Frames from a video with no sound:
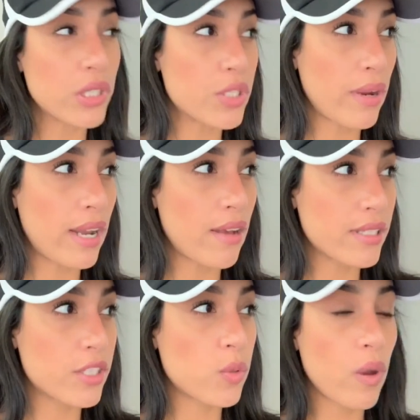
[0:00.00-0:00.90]
It's right now it's
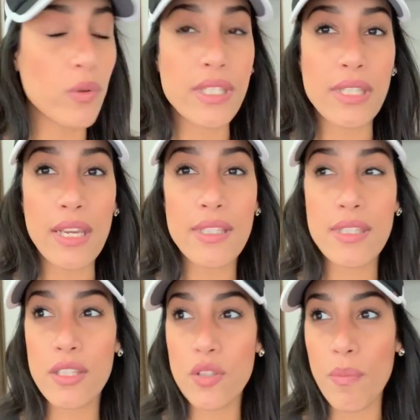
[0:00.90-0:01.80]

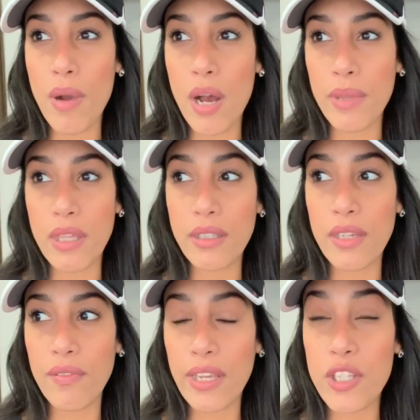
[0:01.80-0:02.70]
2:06, so I'll probably
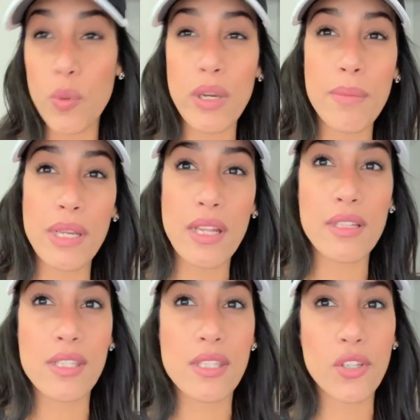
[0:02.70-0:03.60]
leave like in 20
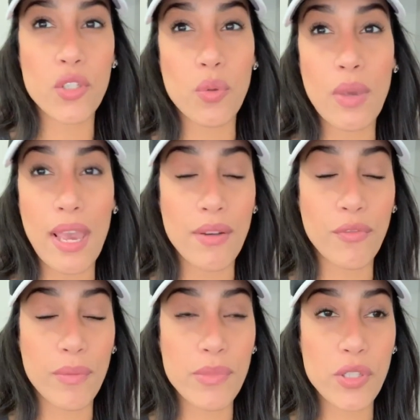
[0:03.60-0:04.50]
minutes to get him
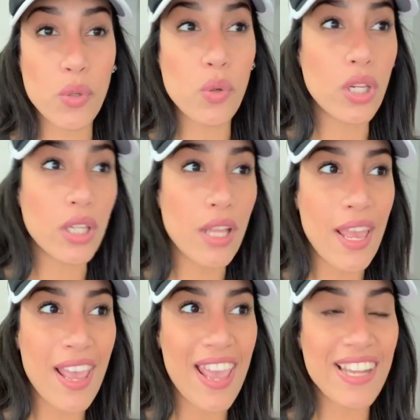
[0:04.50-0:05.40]
from school
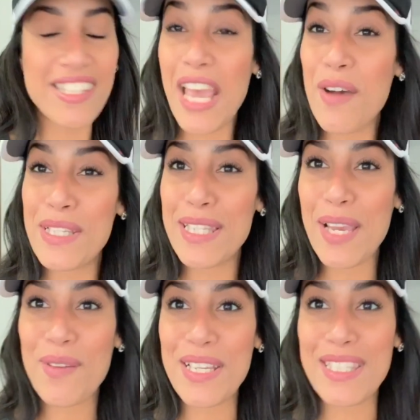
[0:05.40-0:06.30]
and see how his day
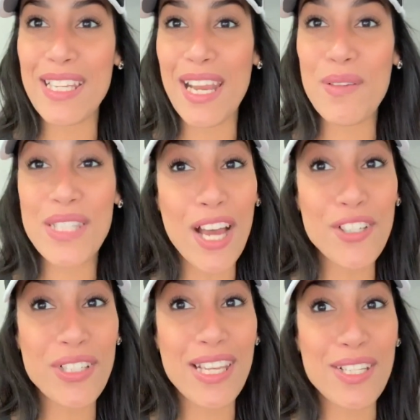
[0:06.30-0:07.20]
was. Today was the
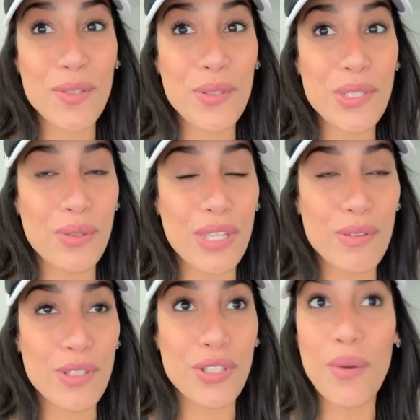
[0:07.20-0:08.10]
100th day of school, so he
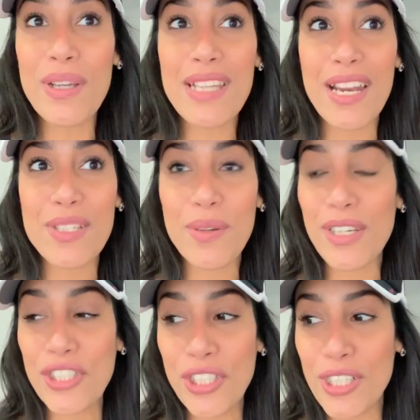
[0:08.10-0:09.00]
was so excited to wear
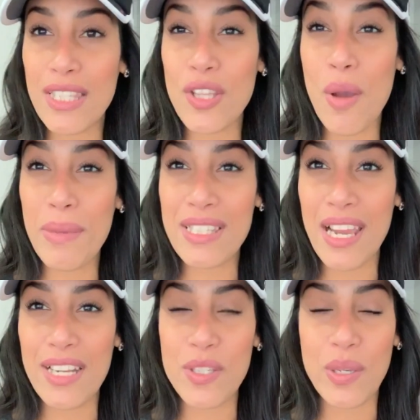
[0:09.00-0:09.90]
his shirt. So I'm
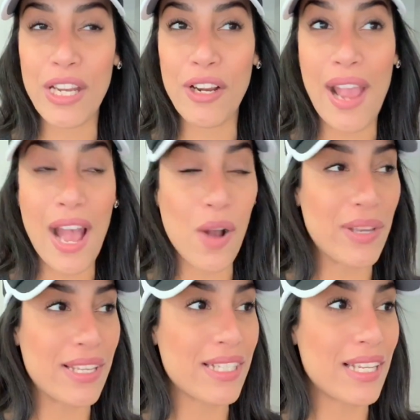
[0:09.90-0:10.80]
excited to hear how
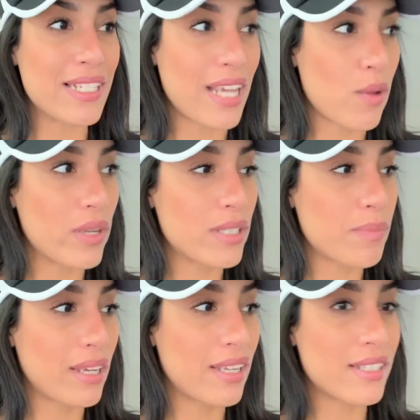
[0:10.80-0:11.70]
his day was
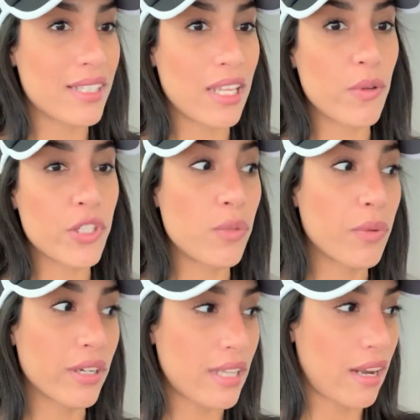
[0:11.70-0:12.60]
because he was
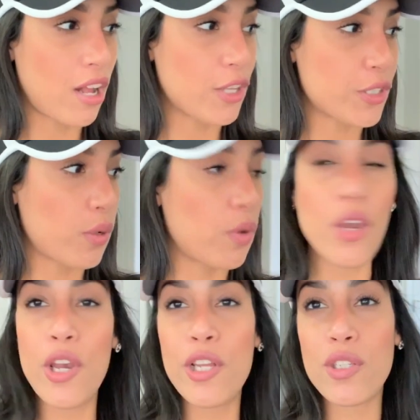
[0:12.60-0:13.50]
super excited also
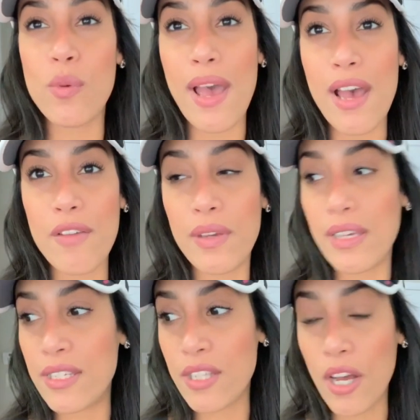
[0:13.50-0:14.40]
to have
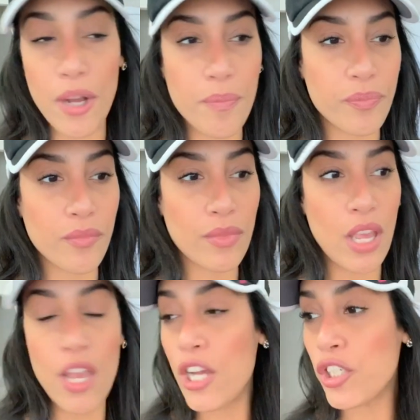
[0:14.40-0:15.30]
his
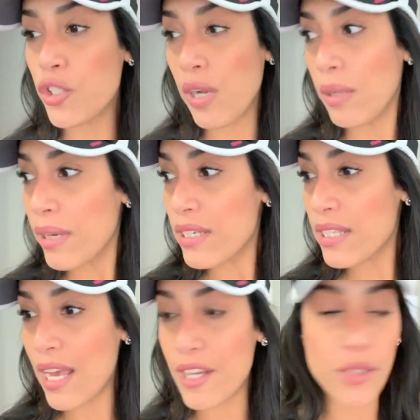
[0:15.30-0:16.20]
trail mix
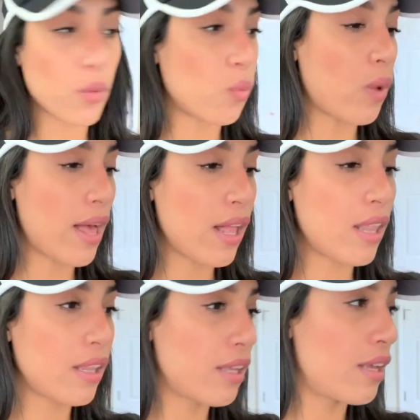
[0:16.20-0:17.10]
as
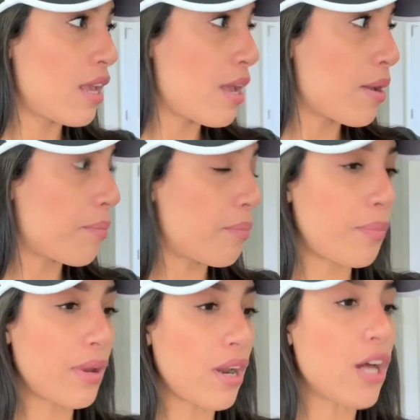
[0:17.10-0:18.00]
well.
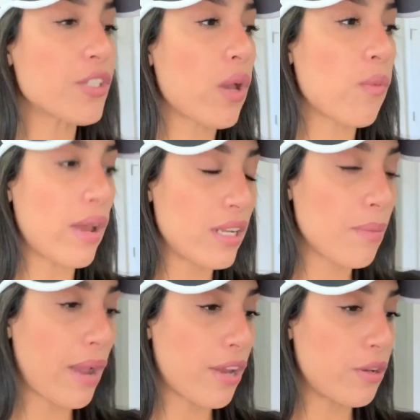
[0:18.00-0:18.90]
But also I need to
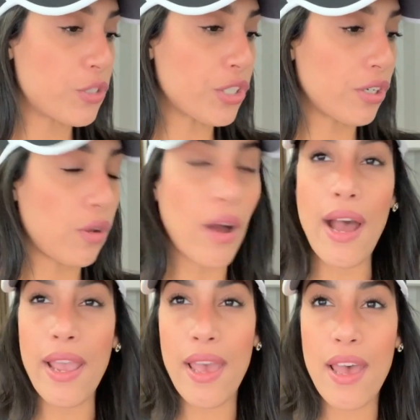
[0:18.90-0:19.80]
buy a new journal.
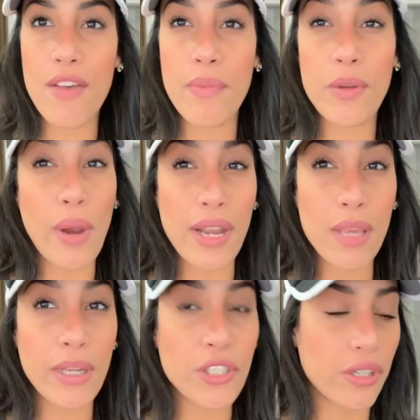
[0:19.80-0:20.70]
I have been writing in
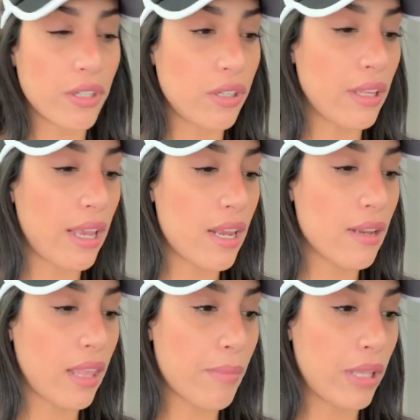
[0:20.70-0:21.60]
my journal again,
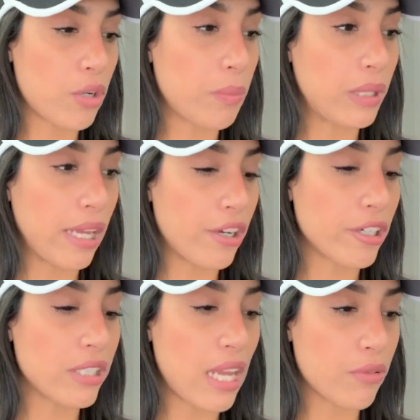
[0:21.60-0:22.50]
like my little
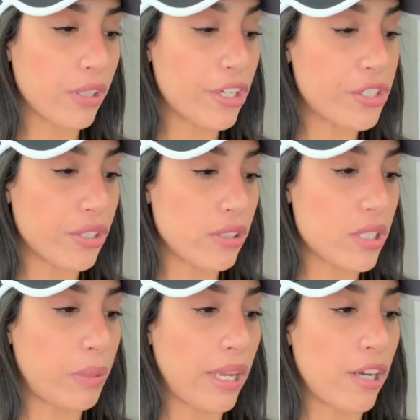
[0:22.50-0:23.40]
planner, not really a journal, it's
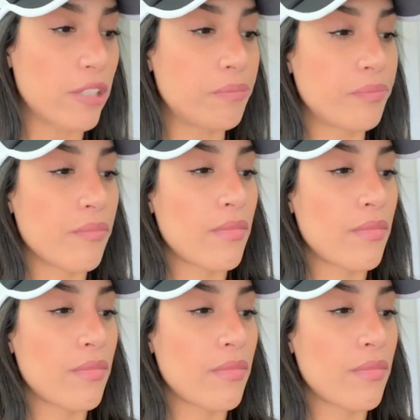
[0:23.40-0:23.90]
a planner.